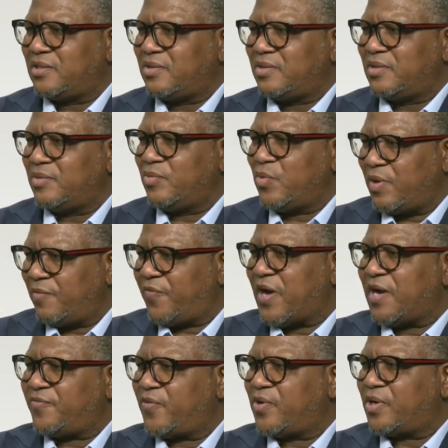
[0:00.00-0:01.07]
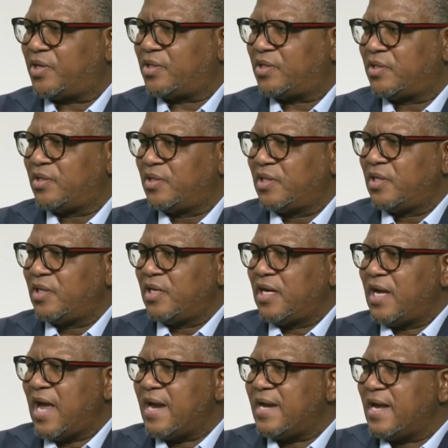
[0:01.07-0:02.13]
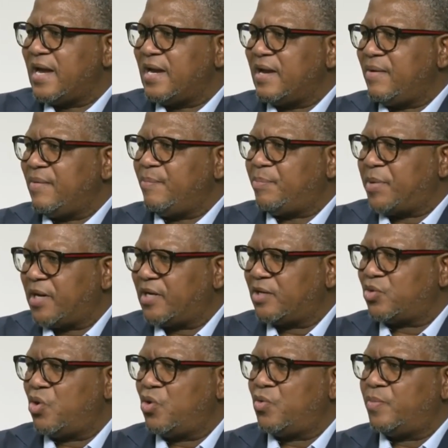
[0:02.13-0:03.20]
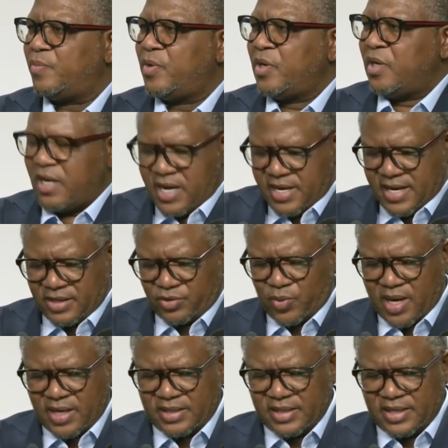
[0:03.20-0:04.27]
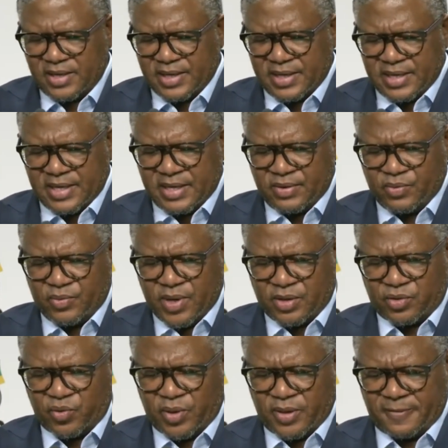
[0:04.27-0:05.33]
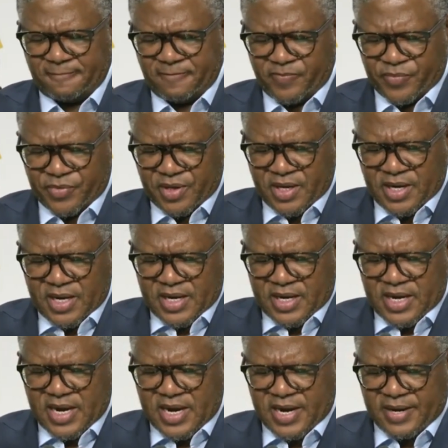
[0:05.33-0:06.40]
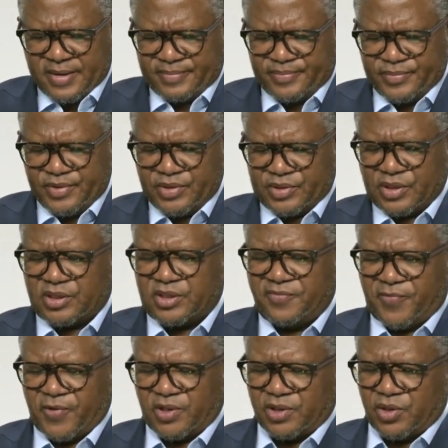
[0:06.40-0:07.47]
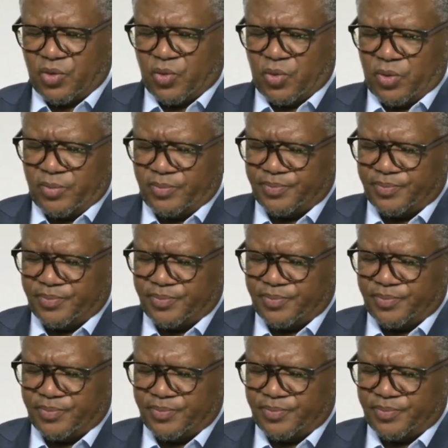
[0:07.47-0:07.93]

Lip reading: We will fight for it and then bring it home. And that's what we are doing. 60-40 rule.